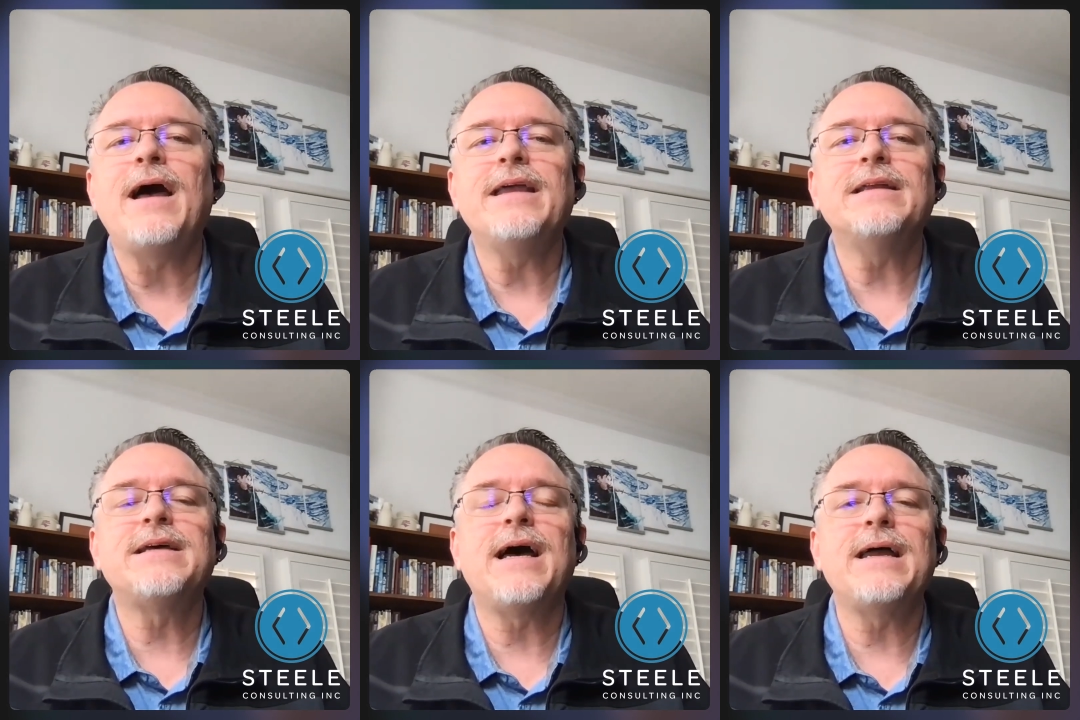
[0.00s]

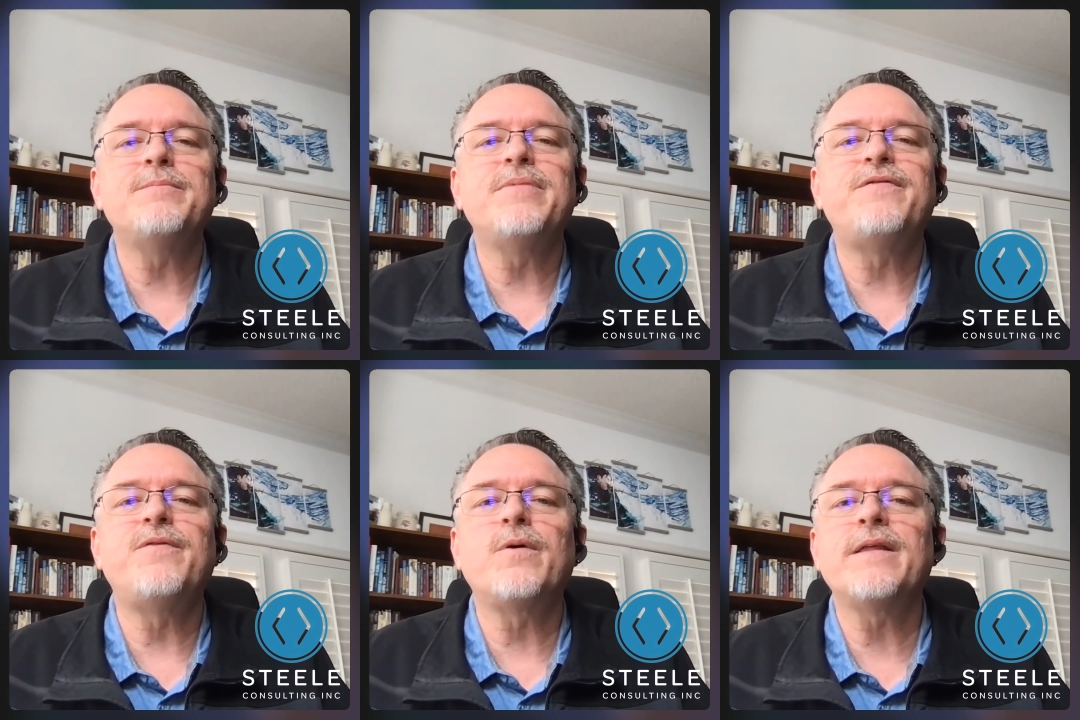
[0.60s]
in time
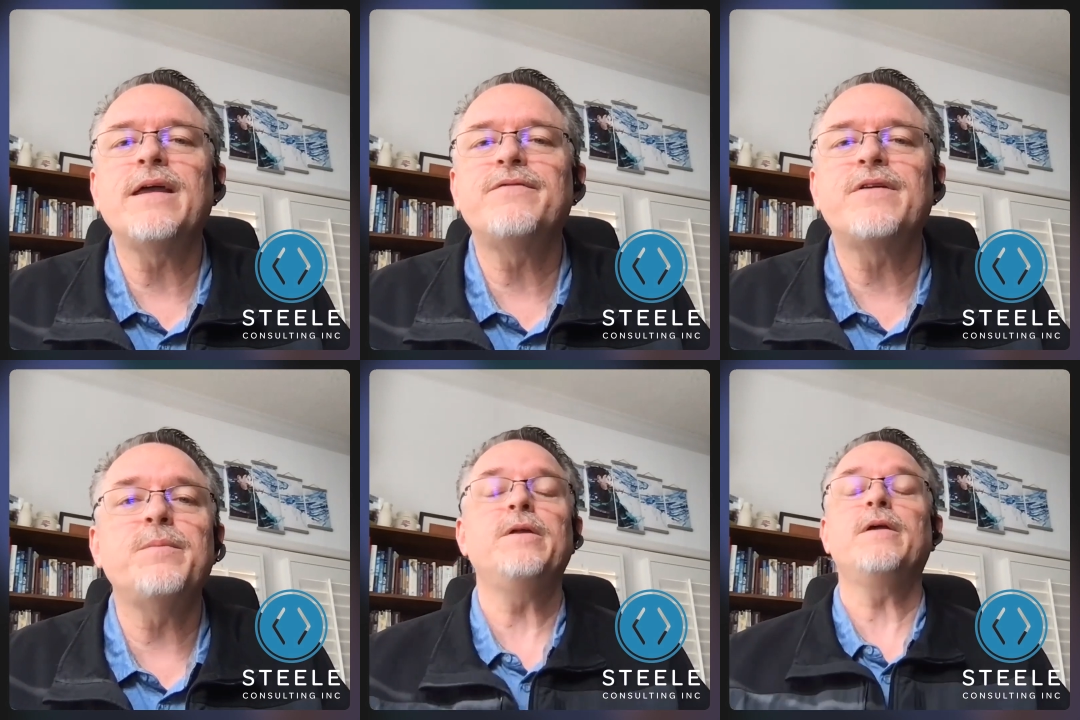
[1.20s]
before they've
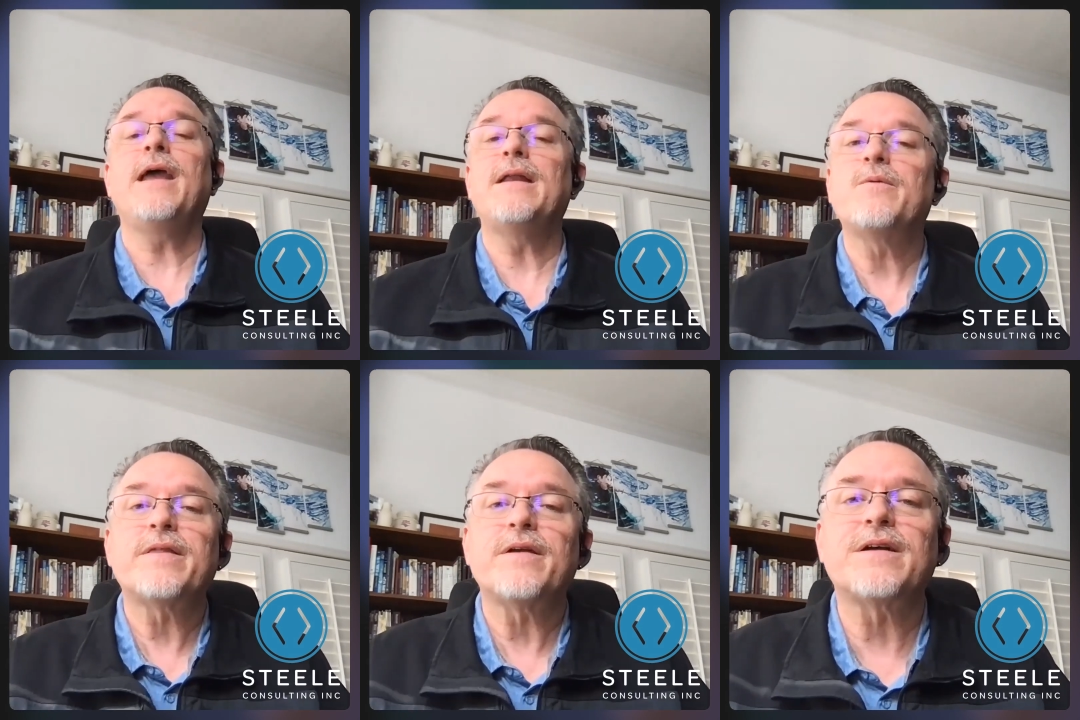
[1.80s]
communicated
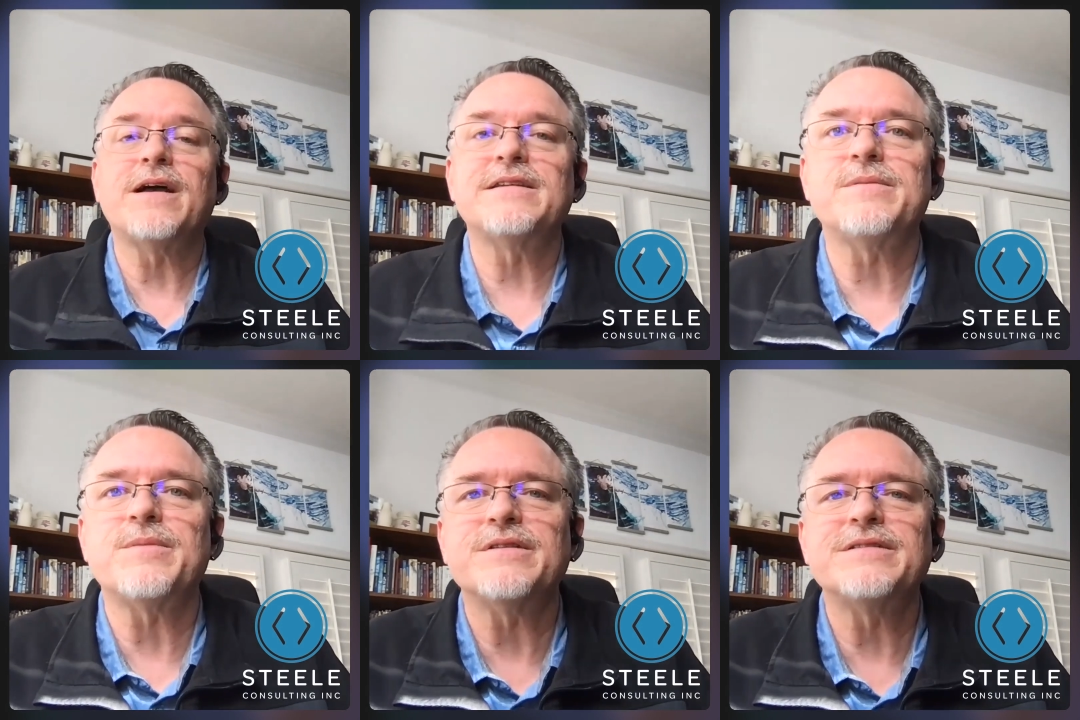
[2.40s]
with their
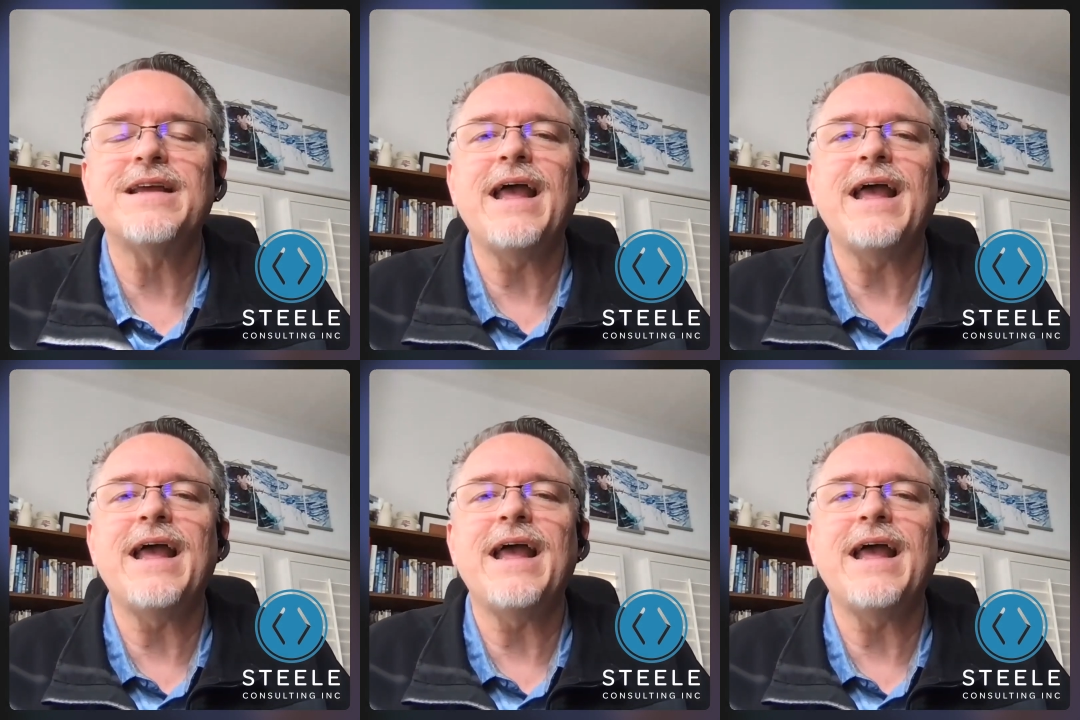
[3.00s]
customers.